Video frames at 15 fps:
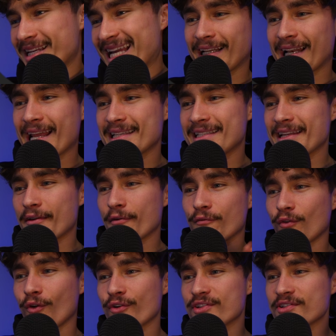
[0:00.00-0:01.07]
Classic
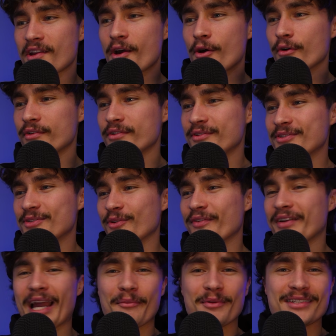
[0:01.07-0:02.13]
vlog style sort of
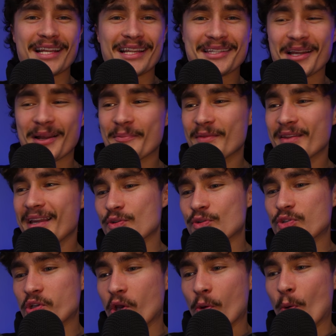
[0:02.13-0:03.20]
camera setup.
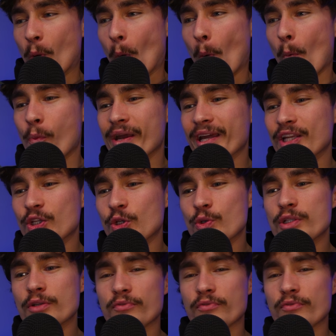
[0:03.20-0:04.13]
So we're going to use the